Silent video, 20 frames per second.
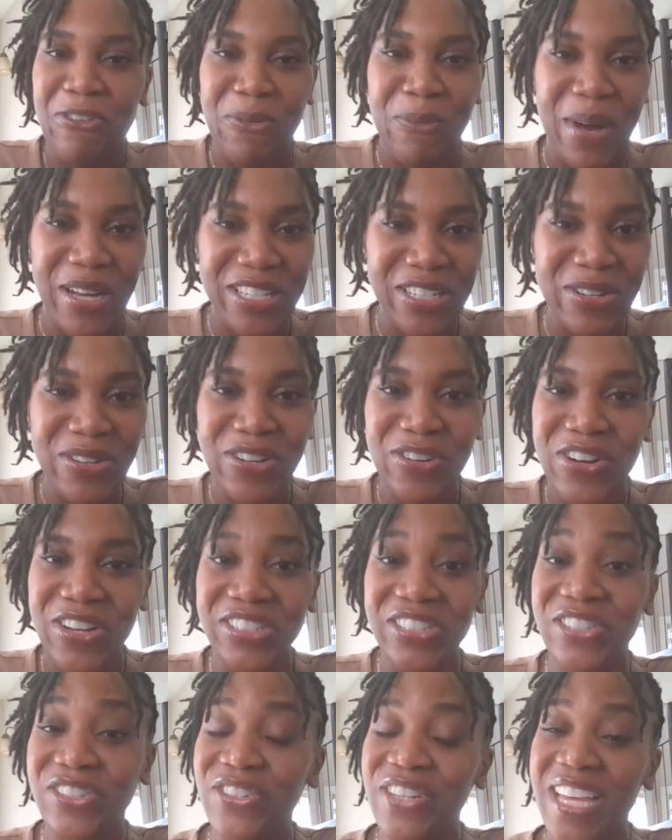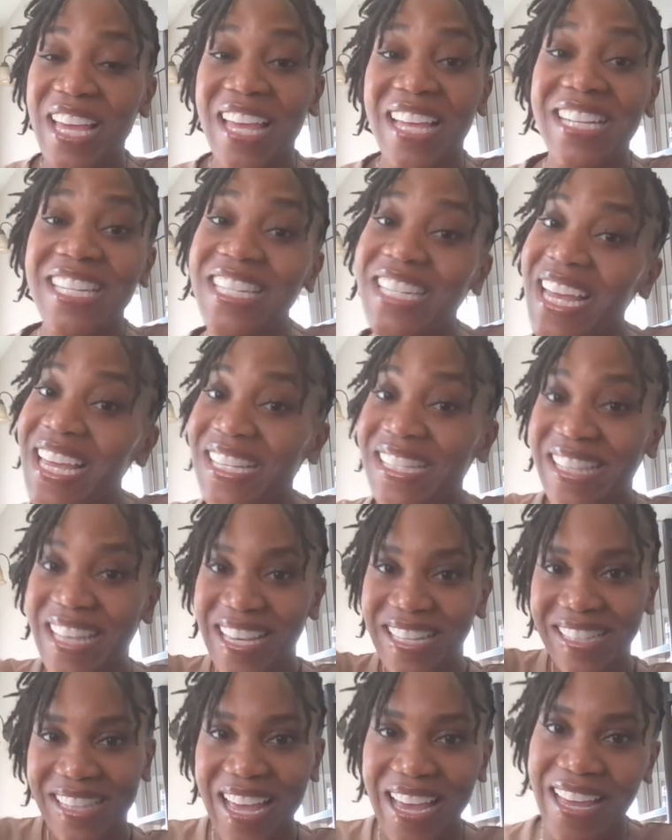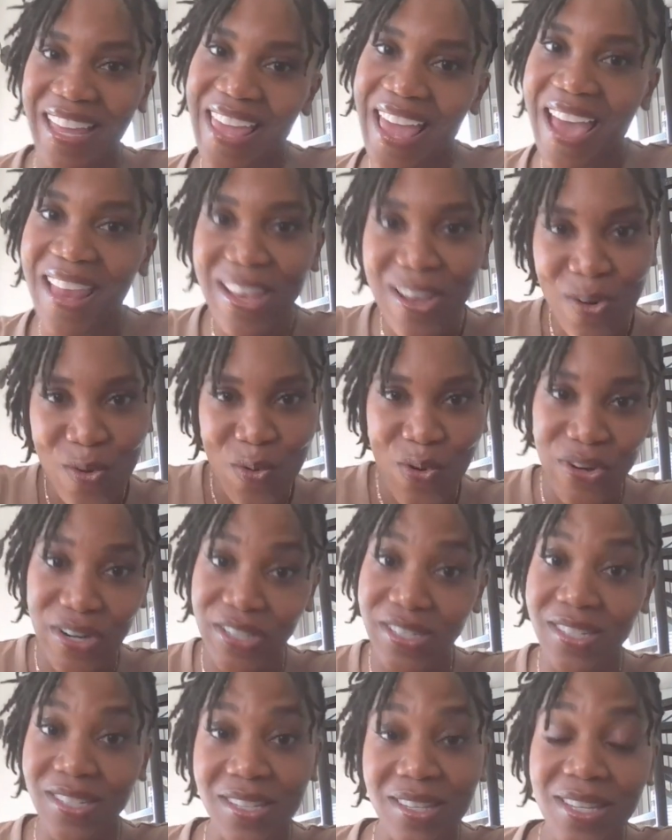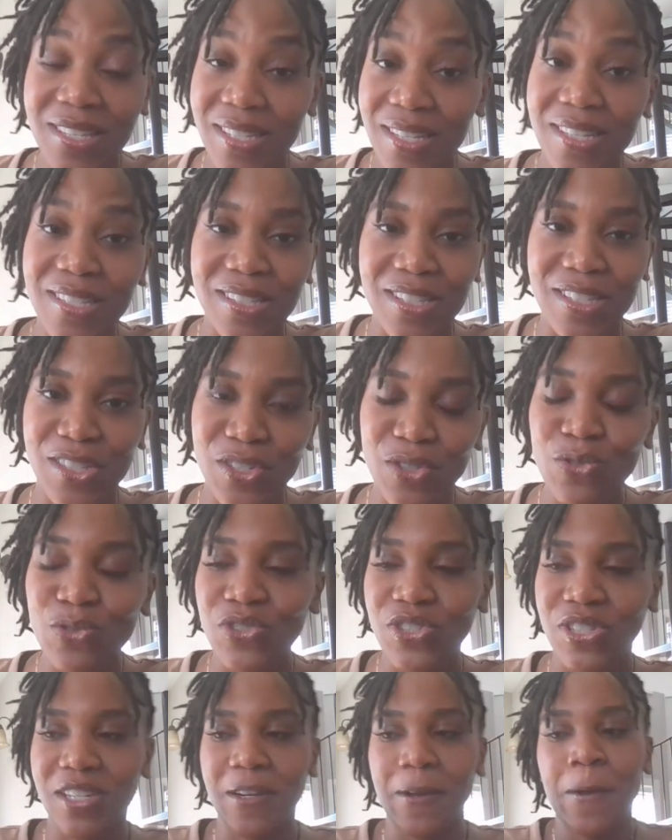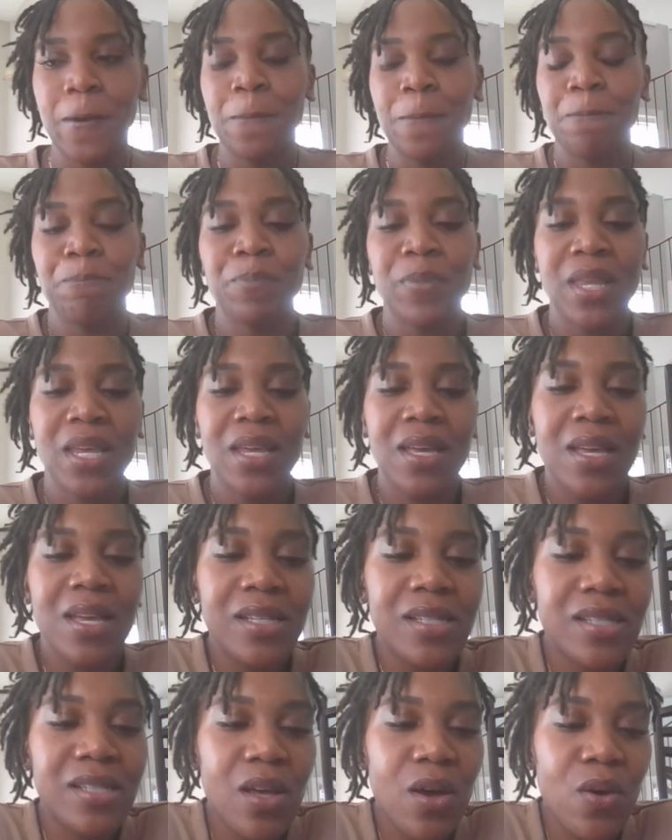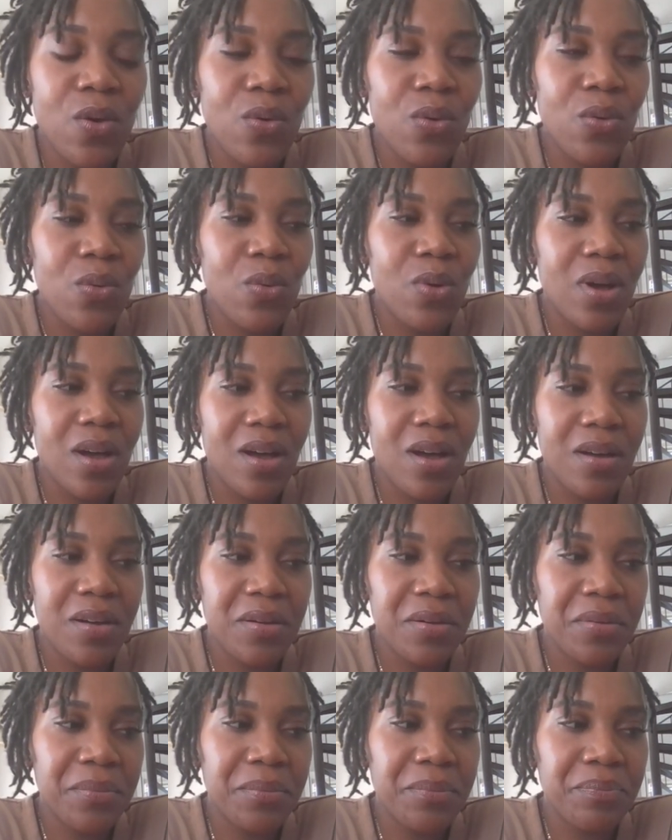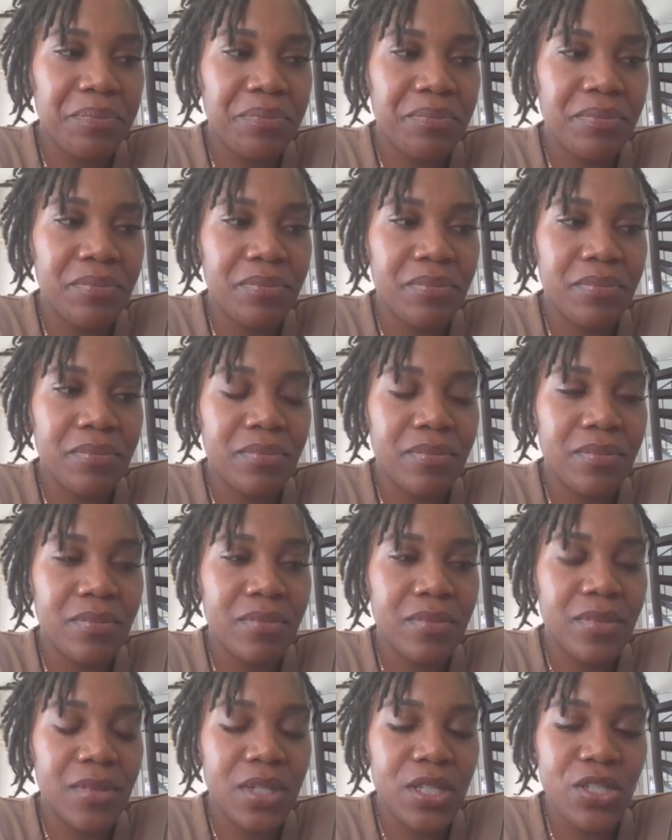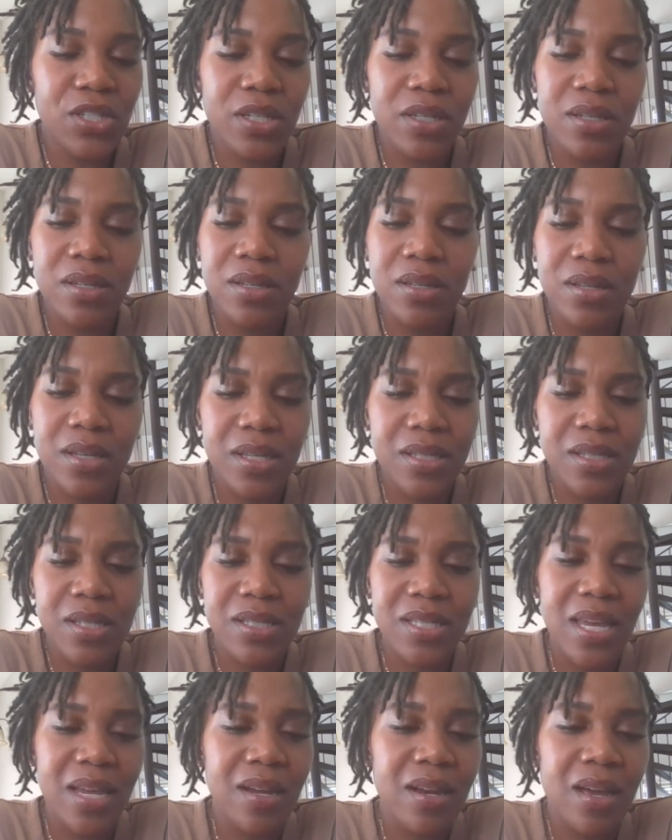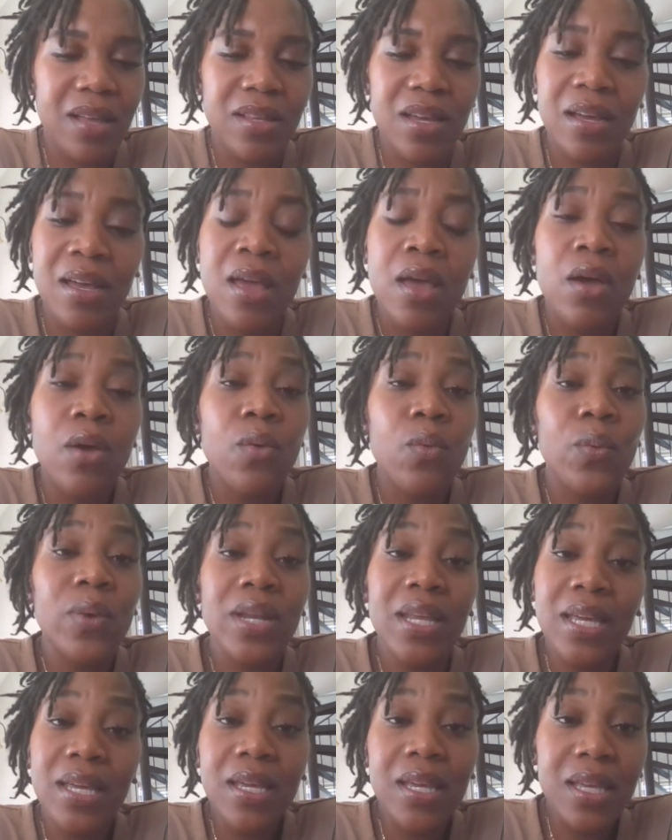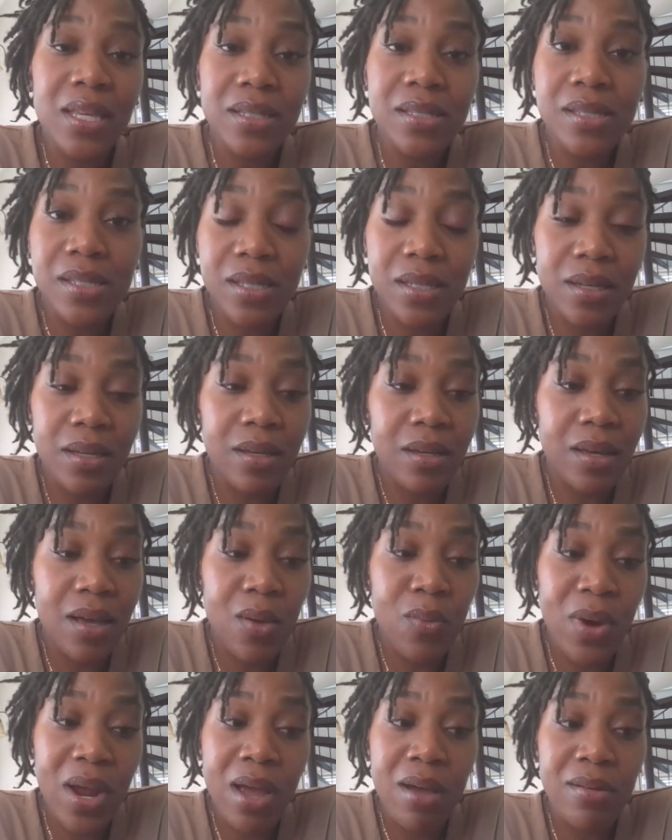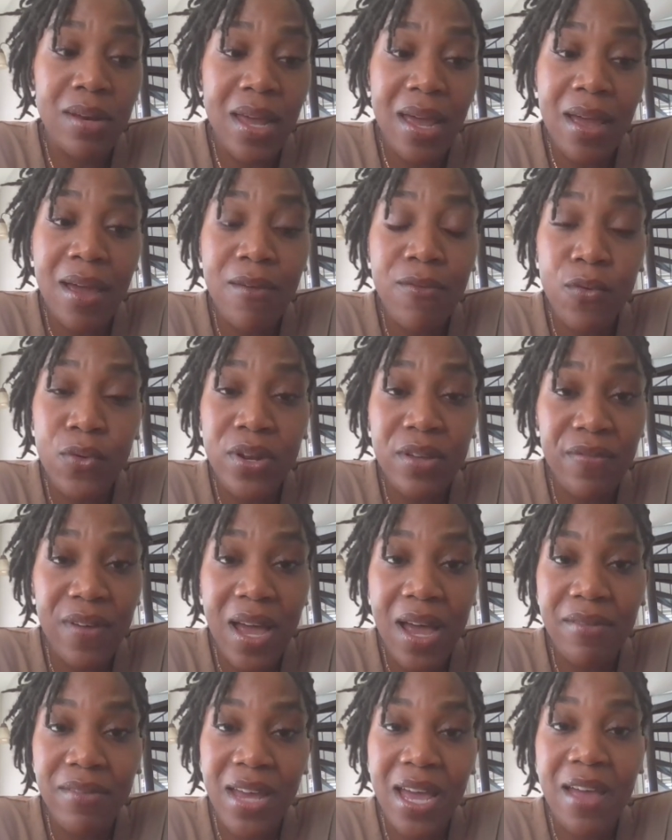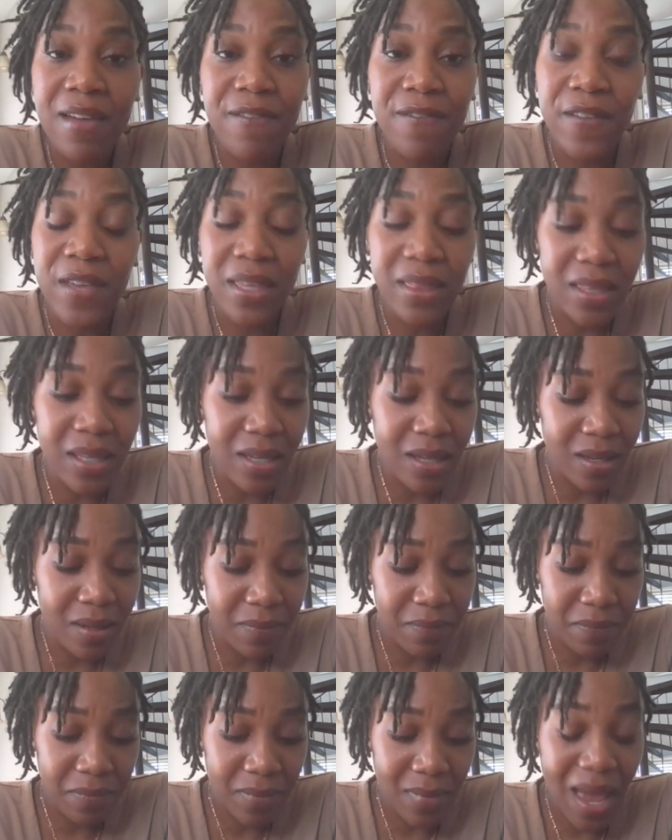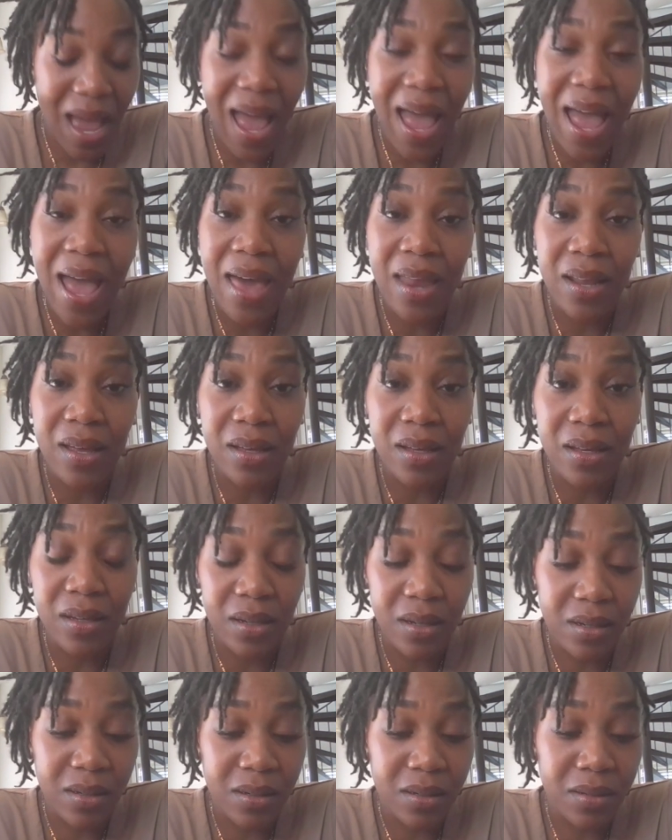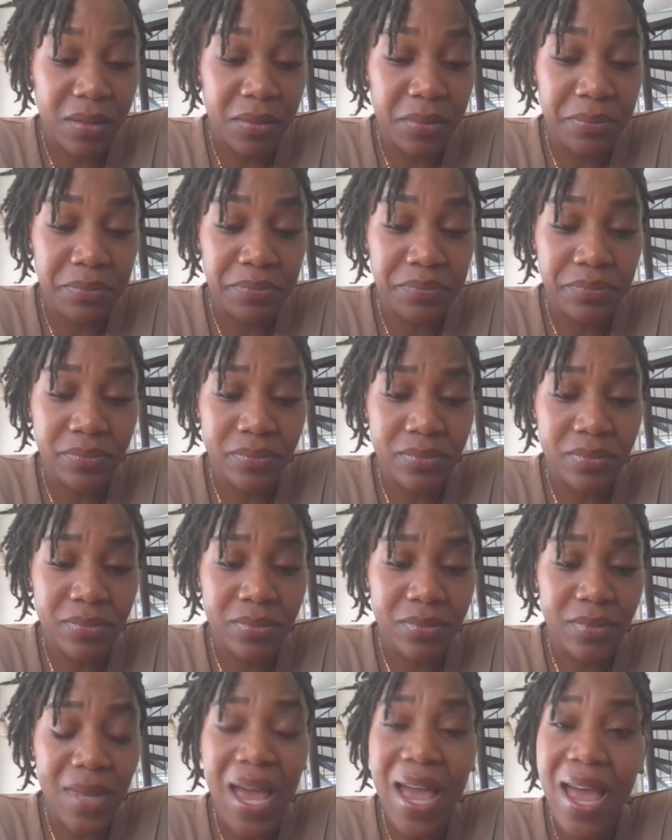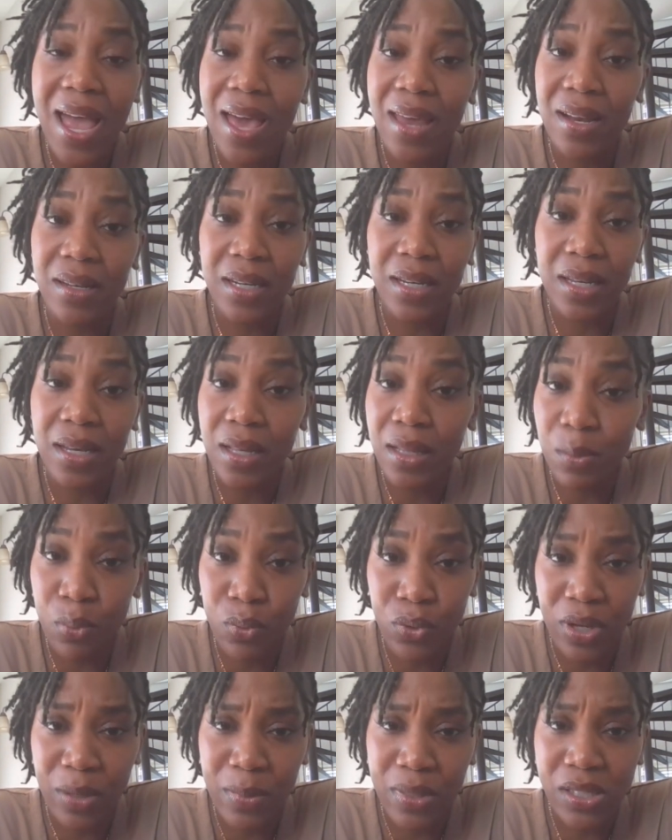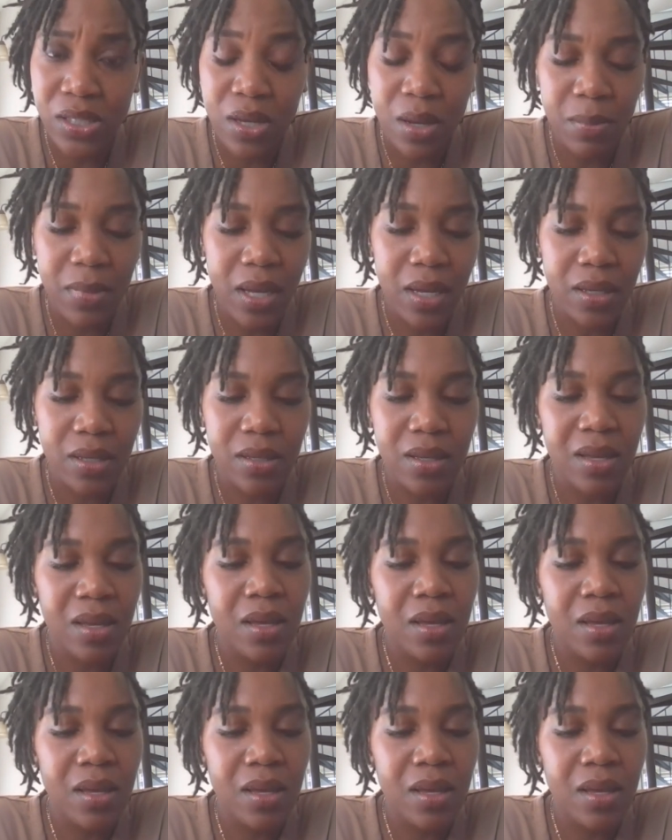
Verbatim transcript: over my shoulder across the street at Chase that's like catty corner to this institution. So um she gets to taking all that. When it gets to around 945, 950, I had a um I had a nail appointment. So I'm like,